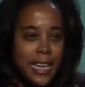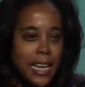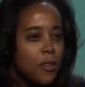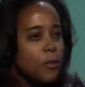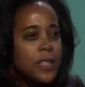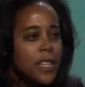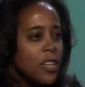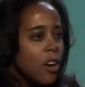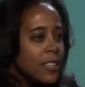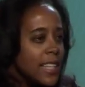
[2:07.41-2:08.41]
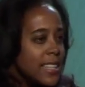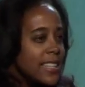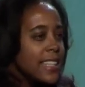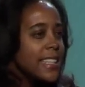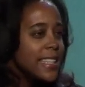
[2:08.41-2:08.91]
Inner City Arts has
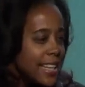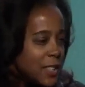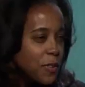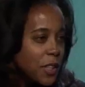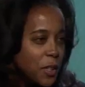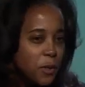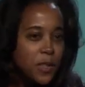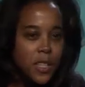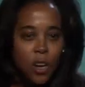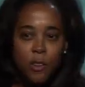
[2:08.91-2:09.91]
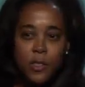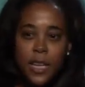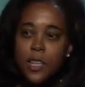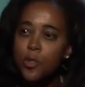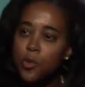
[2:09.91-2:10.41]
successfully used the arts
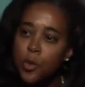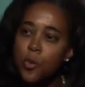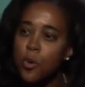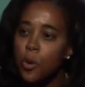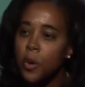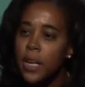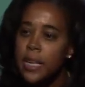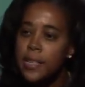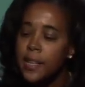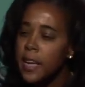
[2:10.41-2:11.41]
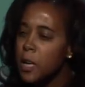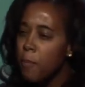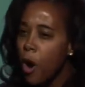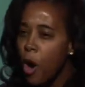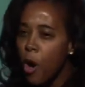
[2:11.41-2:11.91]
as a tool to keep
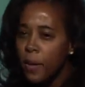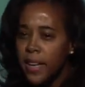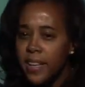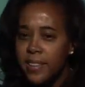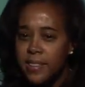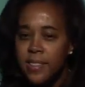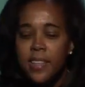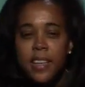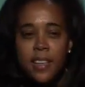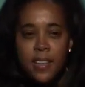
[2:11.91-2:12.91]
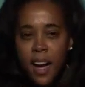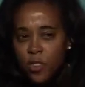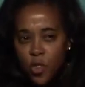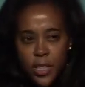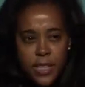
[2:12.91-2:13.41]
all kids,
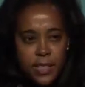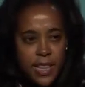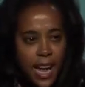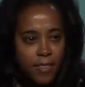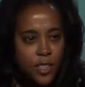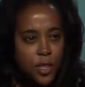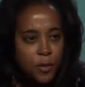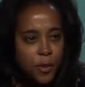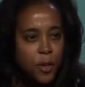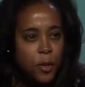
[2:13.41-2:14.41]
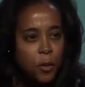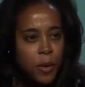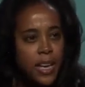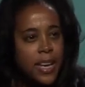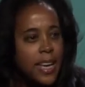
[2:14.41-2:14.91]
not just the talented few,
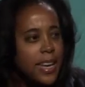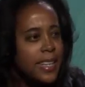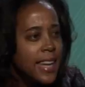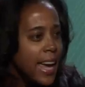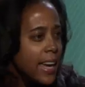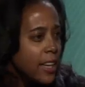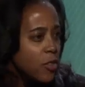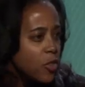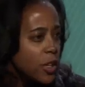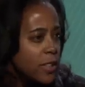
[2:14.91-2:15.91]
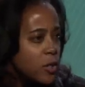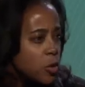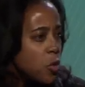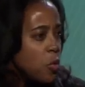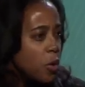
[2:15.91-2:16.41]
engaged and in
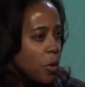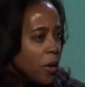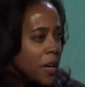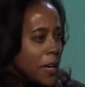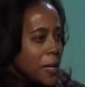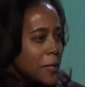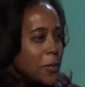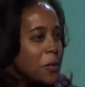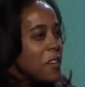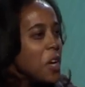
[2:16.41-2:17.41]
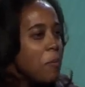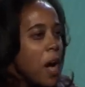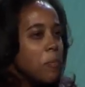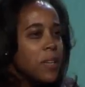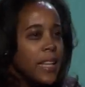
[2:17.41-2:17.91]
school, serving a
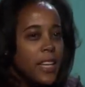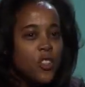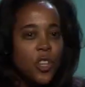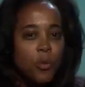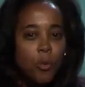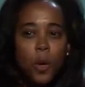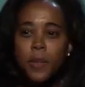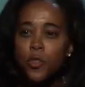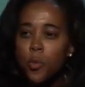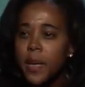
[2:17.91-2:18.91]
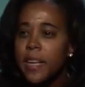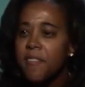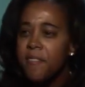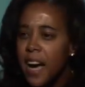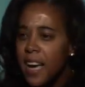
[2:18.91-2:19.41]
population where only
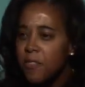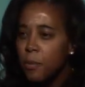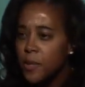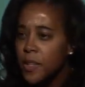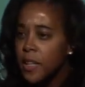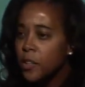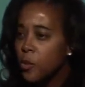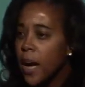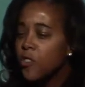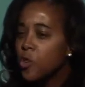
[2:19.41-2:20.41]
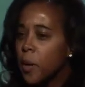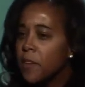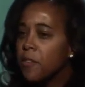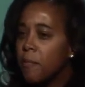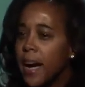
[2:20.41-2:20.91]
25%
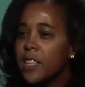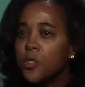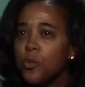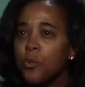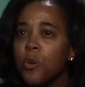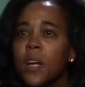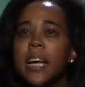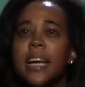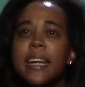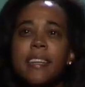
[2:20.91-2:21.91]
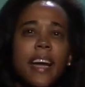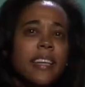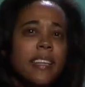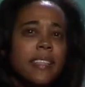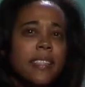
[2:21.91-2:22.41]
graduate from high school,
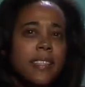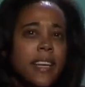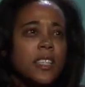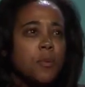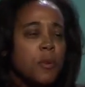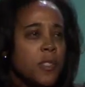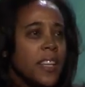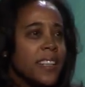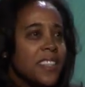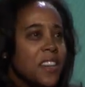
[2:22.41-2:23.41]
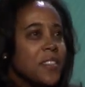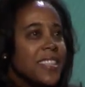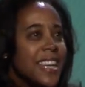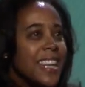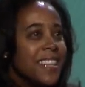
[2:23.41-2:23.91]
96% of the
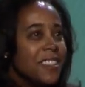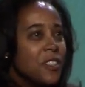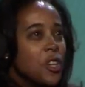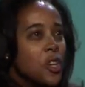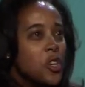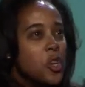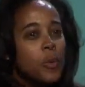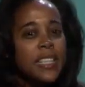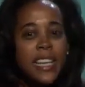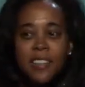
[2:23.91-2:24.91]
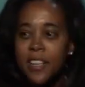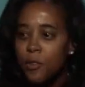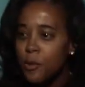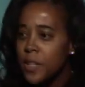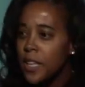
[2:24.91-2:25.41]
teens who attend
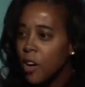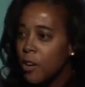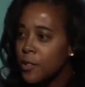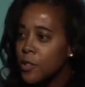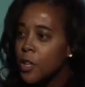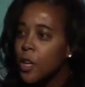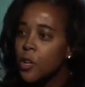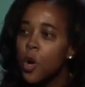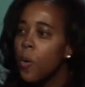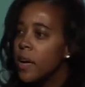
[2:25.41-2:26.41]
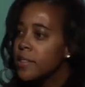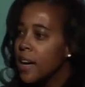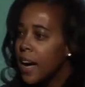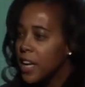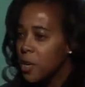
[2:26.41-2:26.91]
Inner City Arts go on to
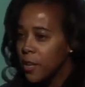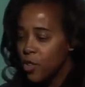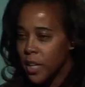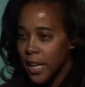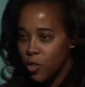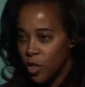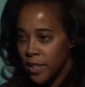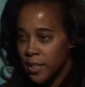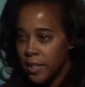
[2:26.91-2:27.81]
higher education.